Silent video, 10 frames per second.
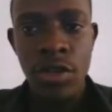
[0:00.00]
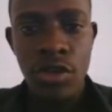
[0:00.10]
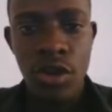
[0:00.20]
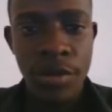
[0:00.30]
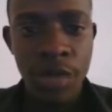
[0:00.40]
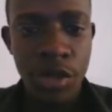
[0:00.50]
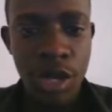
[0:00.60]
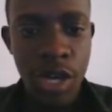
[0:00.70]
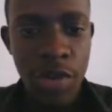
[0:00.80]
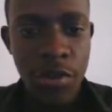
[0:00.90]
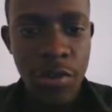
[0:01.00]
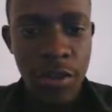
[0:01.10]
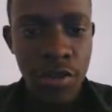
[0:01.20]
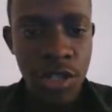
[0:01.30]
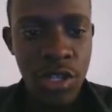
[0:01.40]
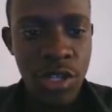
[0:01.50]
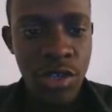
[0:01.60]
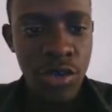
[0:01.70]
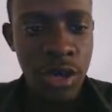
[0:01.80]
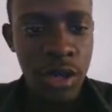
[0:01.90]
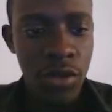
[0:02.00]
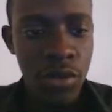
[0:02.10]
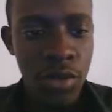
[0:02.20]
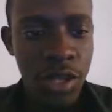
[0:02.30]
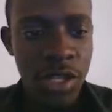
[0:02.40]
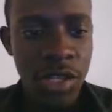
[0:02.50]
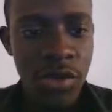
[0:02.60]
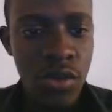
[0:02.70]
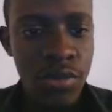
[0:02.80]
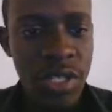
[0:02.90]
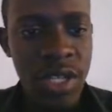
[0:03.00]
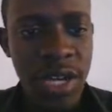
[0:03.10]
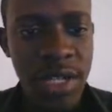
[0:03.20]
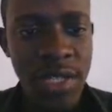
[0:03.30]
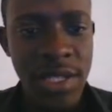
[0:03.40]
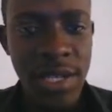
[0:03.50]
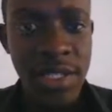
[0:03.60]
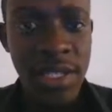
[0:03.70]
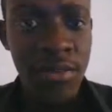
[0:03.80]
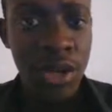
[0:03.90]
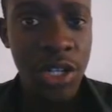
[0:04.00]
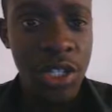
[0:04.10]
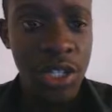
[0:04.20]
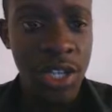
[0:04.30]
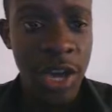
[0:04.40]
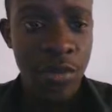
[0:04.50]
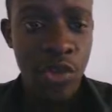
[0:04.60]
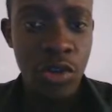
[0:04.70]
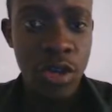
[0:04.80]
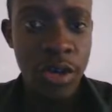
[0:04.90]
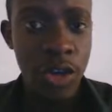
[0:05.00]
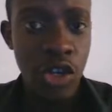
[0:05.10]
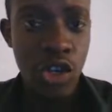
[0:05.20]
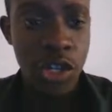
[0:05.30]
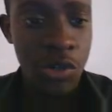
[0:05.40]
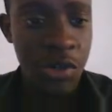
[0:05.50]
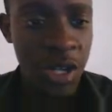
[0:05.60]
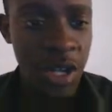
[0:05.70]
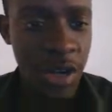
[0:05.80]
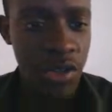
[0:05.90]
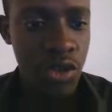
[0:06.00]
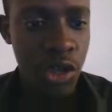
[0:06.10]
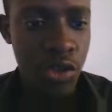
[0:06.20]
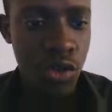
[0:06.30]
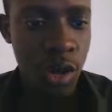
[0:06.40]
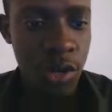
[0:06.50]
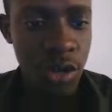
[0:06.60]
So I'm going to head over to this, so I'll copy this. So basically this example is in TypeScript. I'm going to explain how it's going to work.